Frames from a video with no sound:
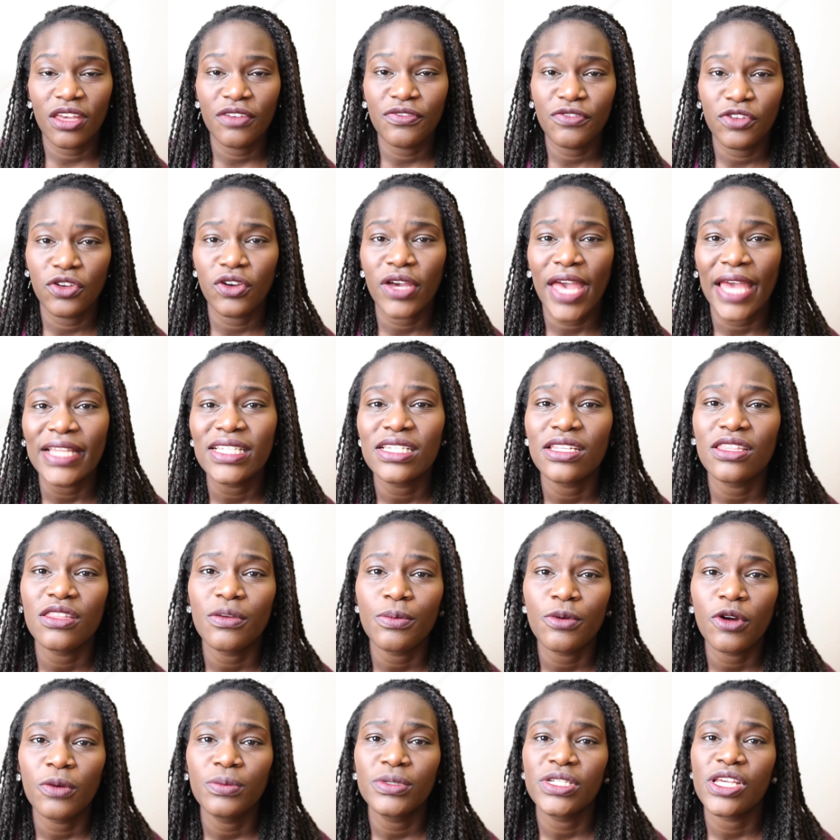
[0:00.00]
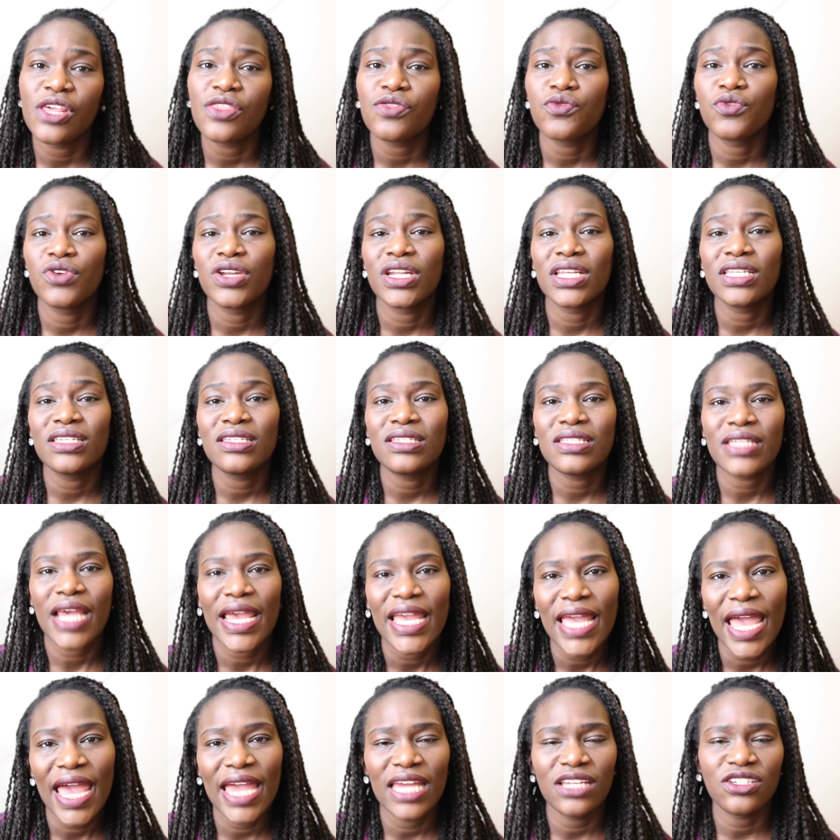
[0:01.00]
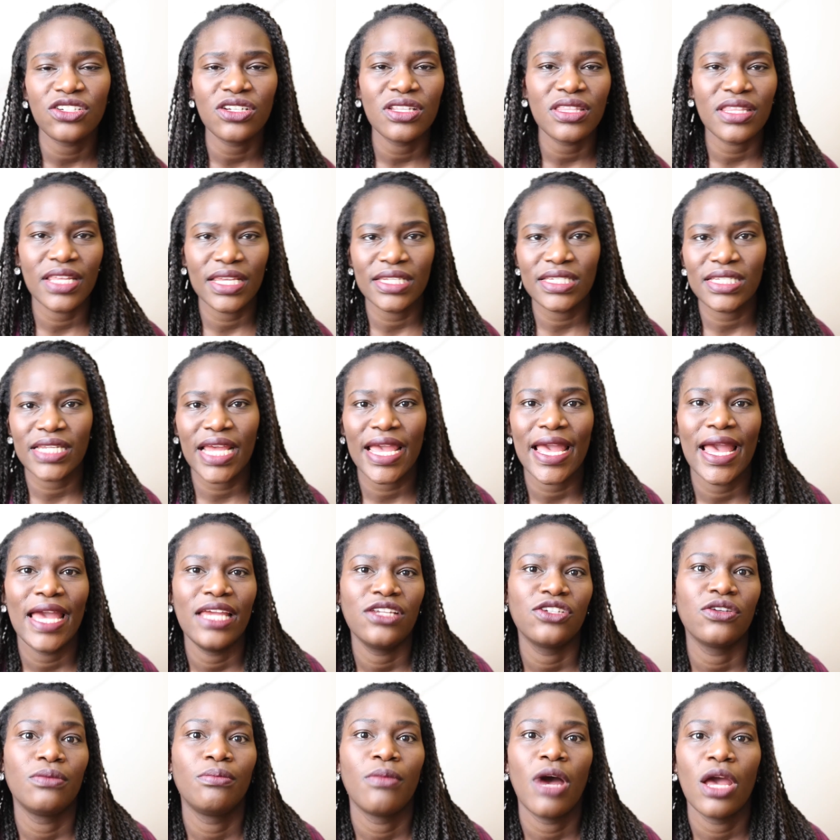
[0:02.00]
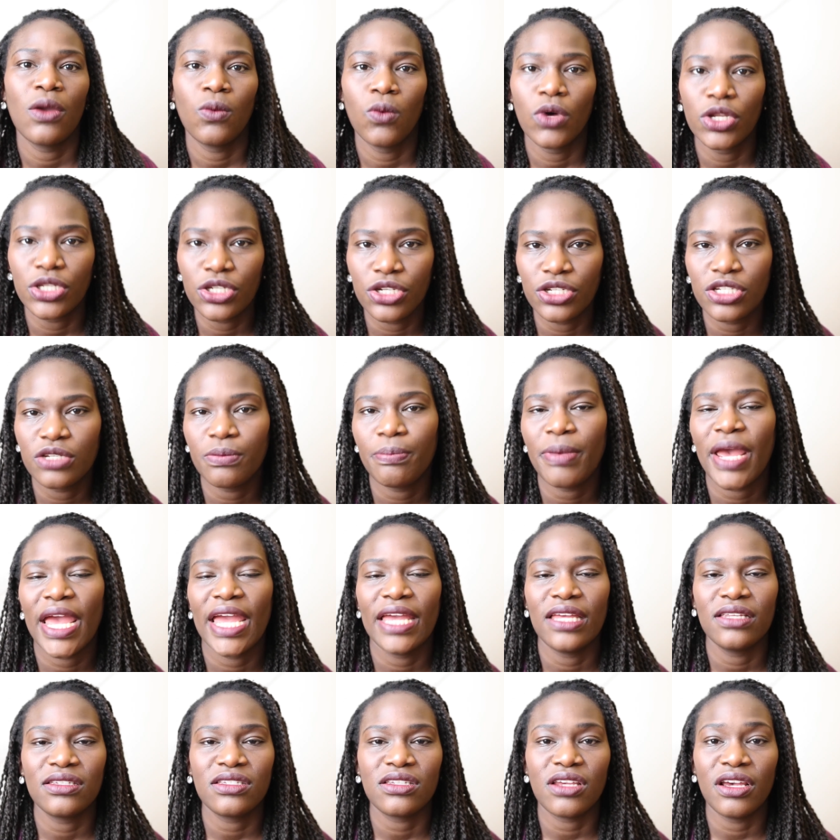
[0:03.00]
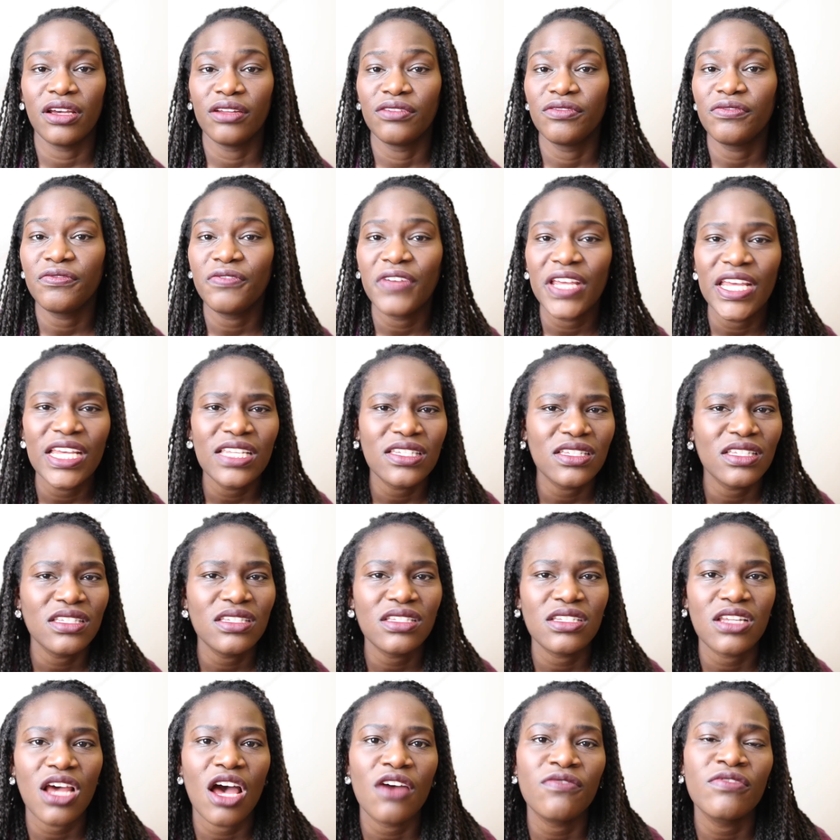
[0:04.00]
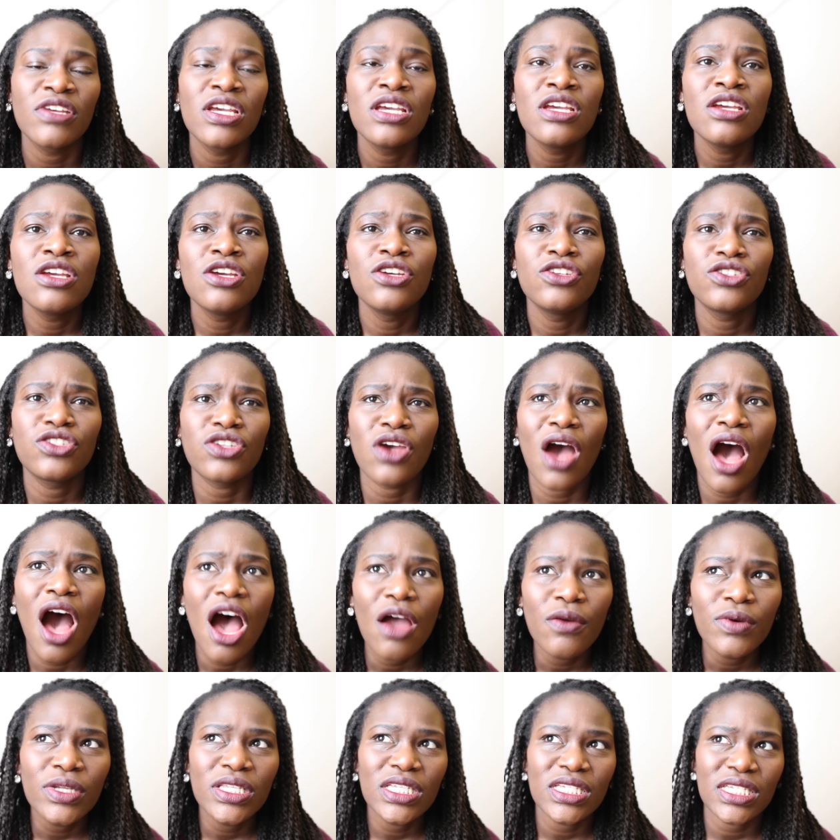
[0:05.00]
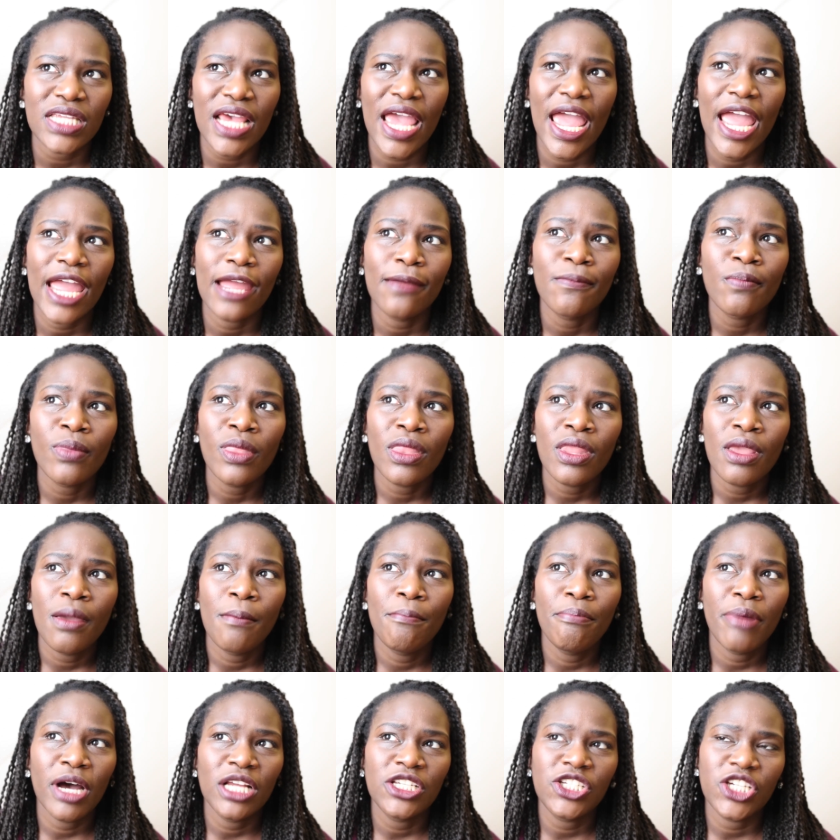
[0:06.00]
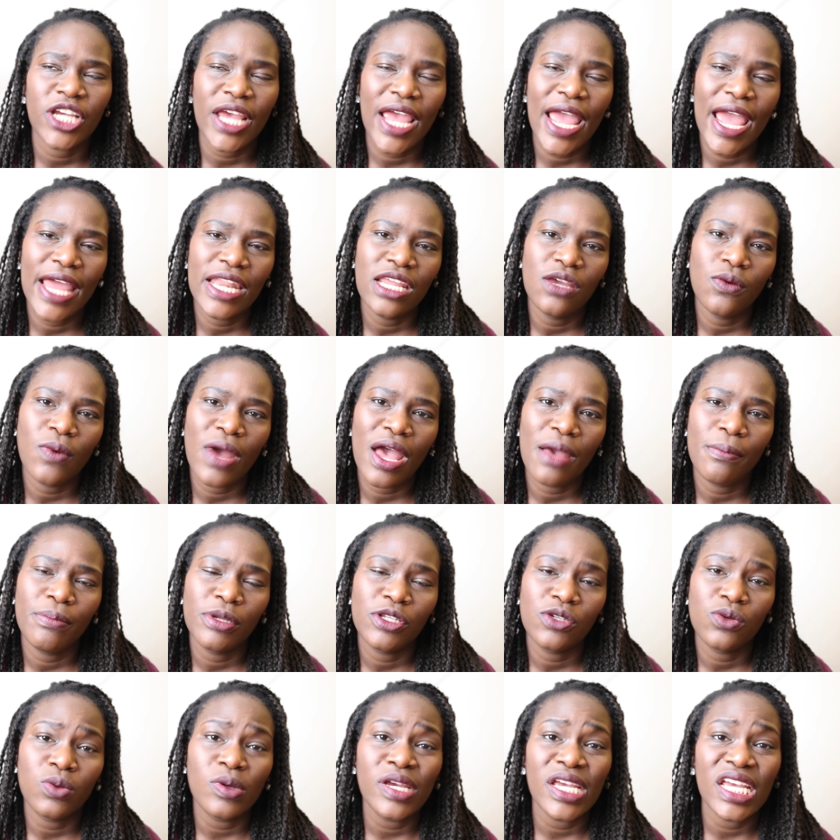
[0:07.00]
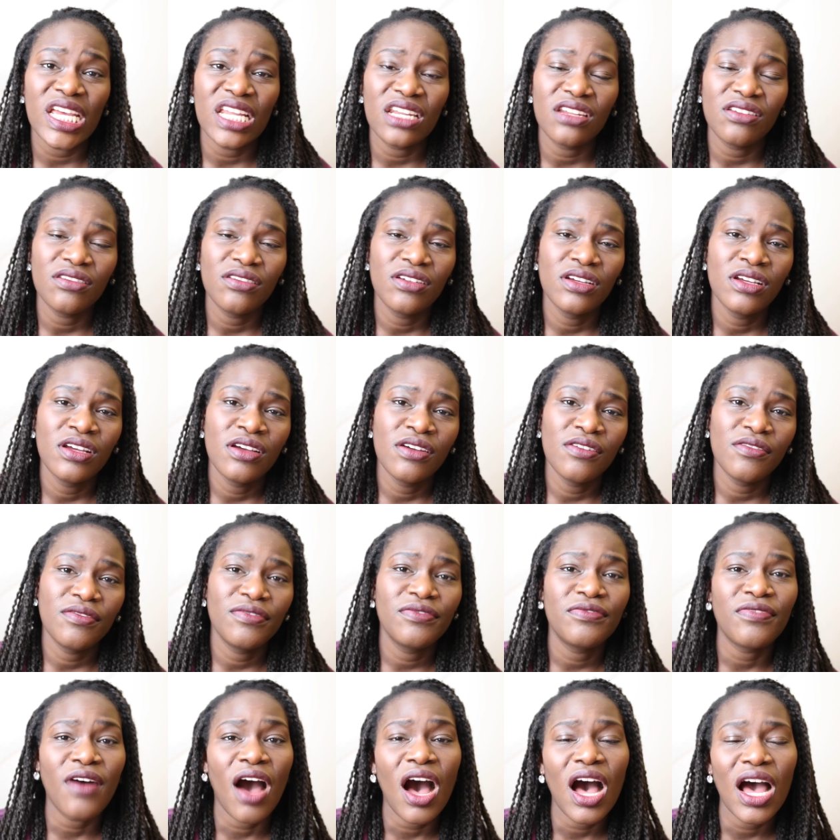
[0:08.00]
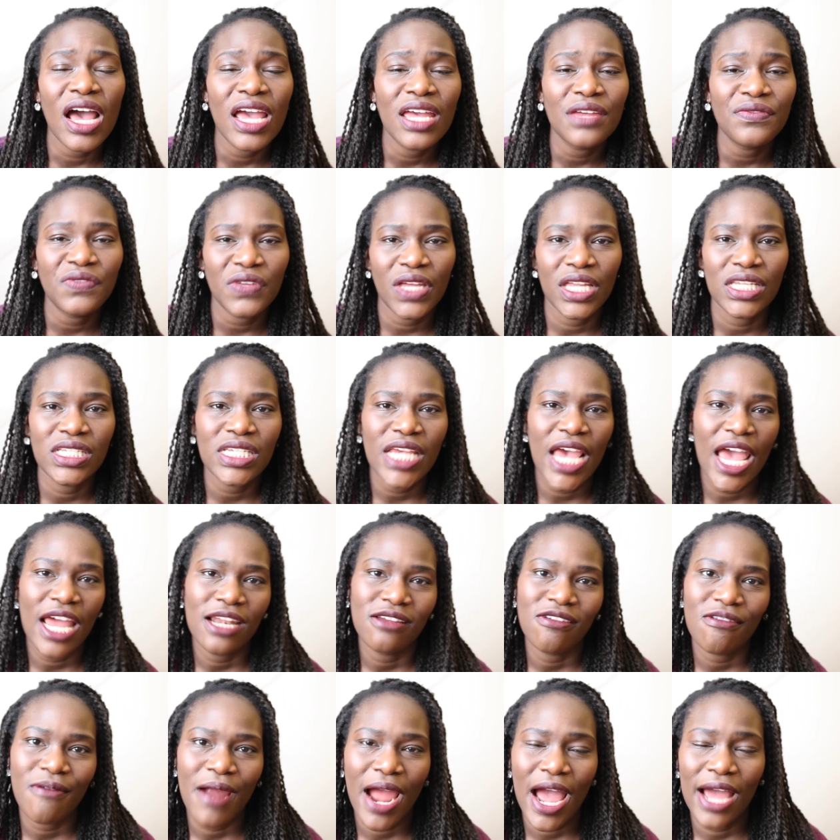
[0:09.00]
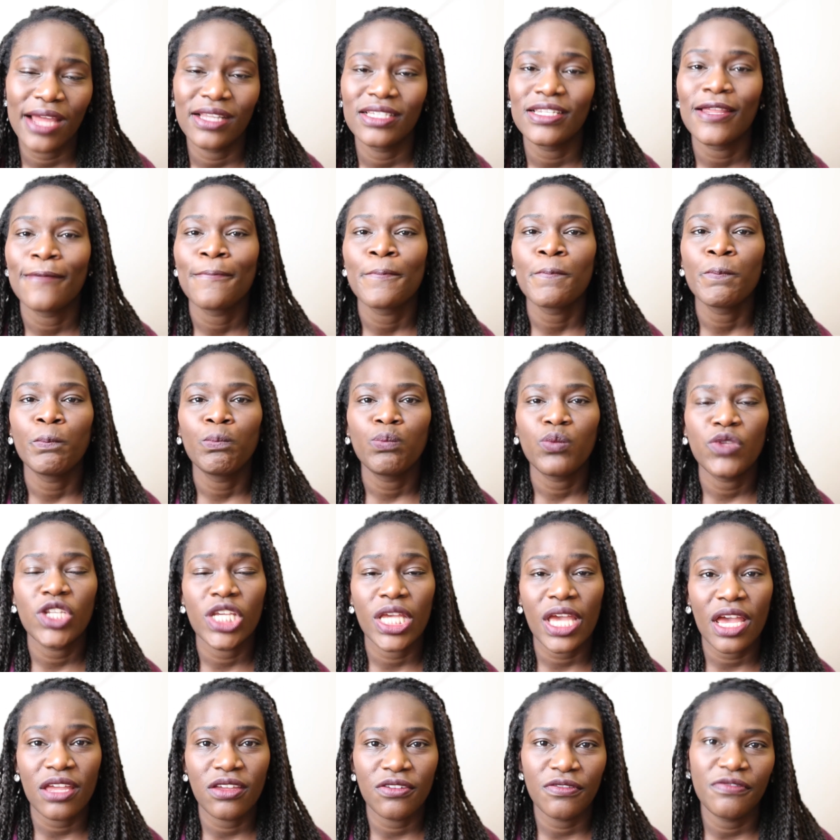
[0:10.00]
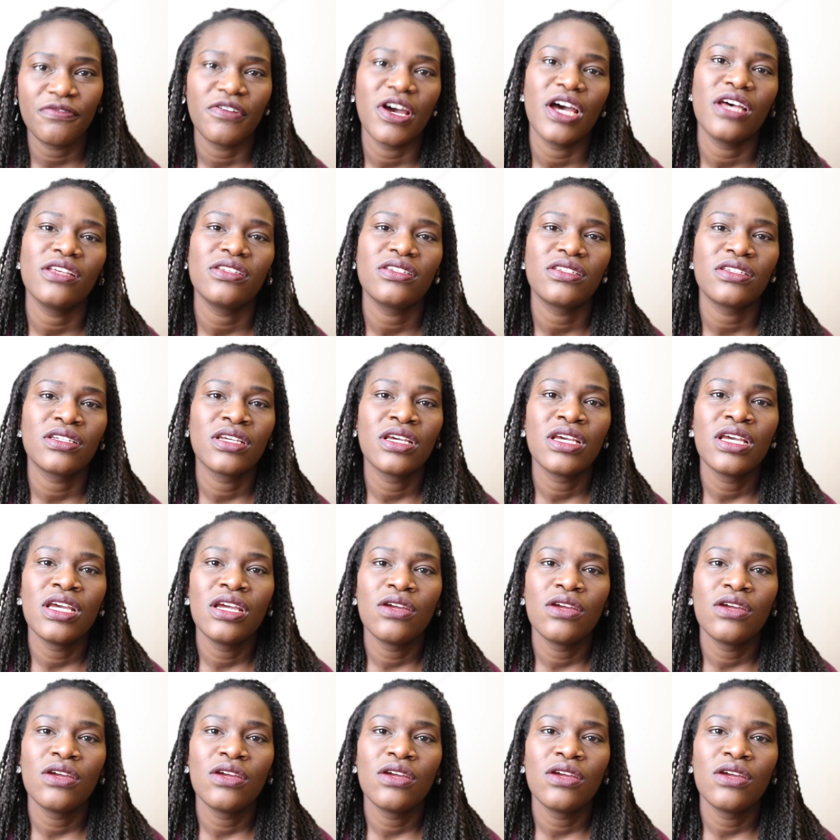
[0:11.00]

If you're getting the property through an estate agent, the estate agent might want you to pay certain fees and stuff. So I would say budget anywhere between 5 and 10 grand to get your first